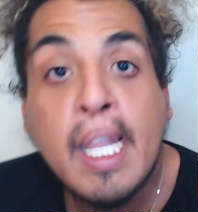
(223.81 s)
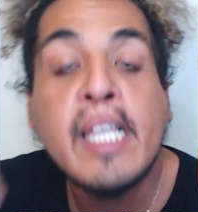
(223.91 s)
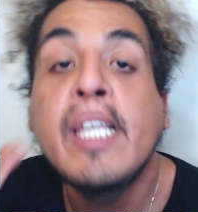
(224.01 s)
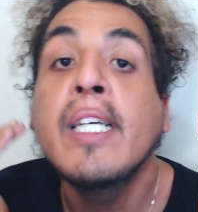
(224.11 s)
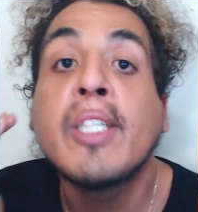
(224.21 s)

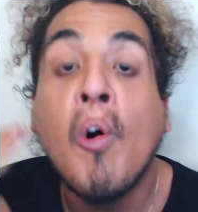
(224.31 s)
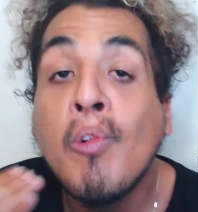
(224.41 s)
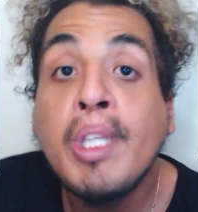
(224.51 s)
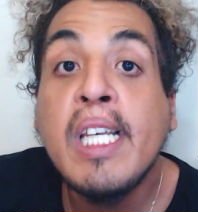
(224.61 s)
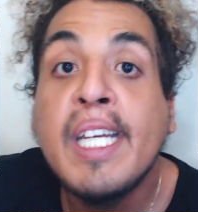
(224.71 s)
Like he is
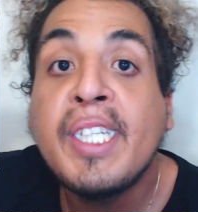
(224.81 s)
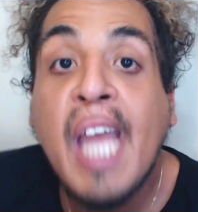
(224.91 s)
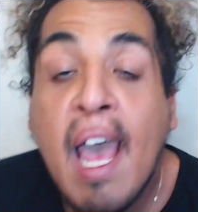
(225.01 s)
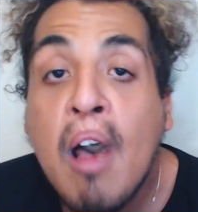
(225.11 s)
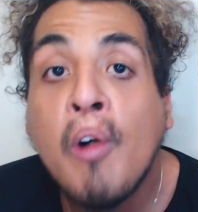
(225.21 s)
holding it
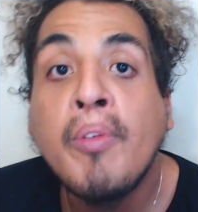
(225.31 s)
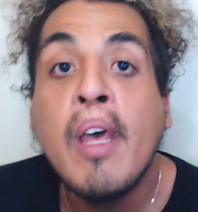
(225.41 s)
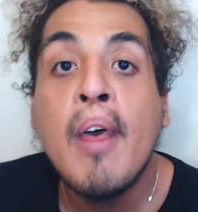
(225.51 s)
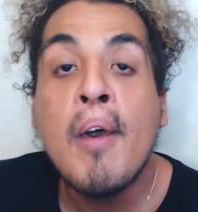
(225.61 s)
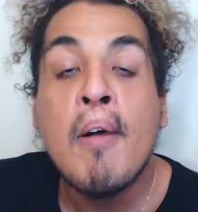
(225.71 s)
down
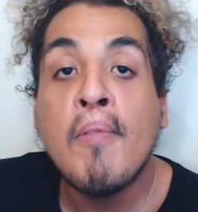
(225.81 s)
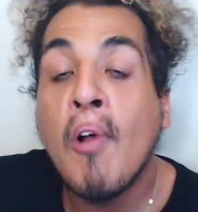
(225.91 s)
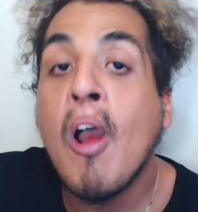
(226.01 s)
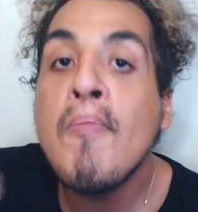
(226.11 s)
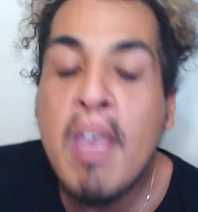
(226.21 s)

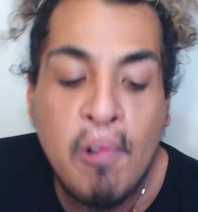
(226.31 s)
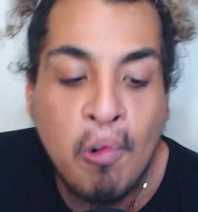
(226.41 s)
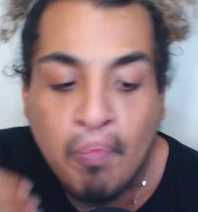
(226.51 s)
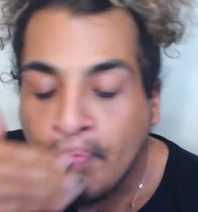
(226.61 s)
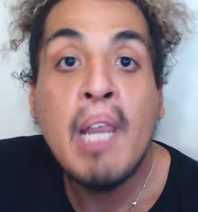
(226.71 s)
for our
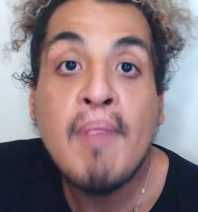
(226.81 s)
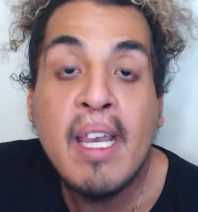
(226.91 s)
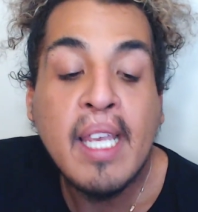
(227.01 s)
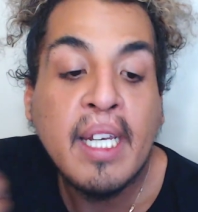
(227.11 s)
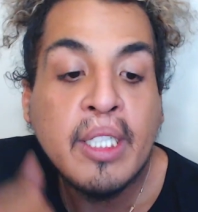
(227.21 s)
people. Anime
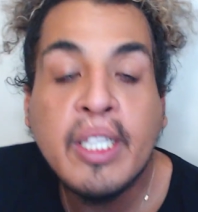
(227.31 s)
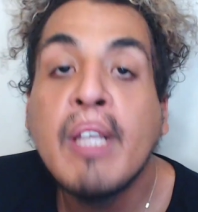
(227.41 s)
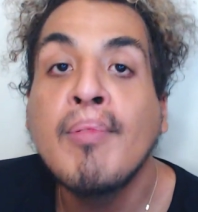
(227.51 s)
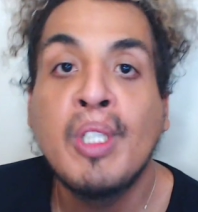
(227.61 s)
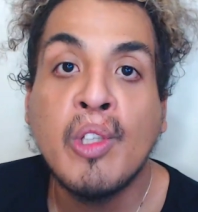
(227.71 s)
again is a
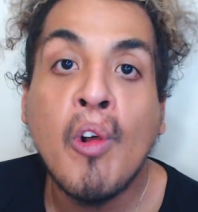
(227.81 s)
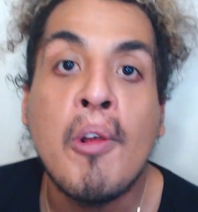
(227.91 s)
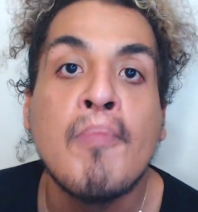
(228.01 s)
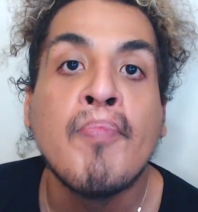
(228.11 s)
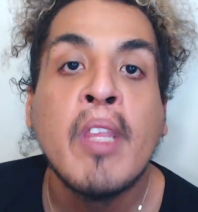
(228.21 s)
different
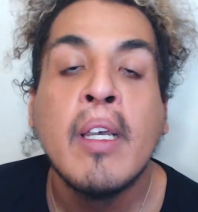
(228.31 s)
story.